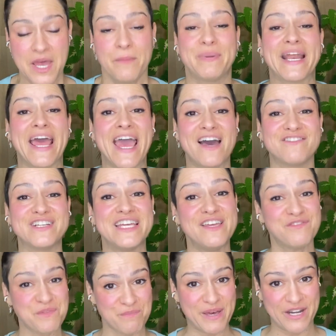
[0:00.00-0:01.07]
But I have an
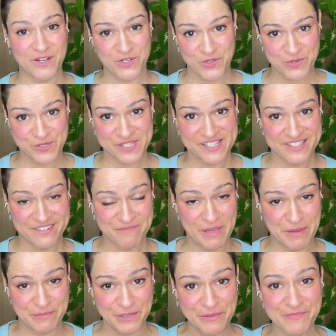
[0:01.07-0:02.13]
even better news,
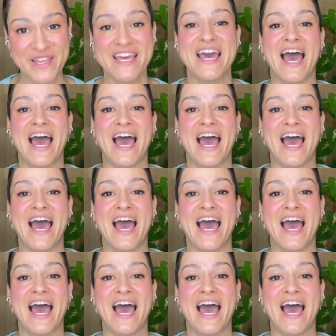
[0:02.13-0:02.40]
people.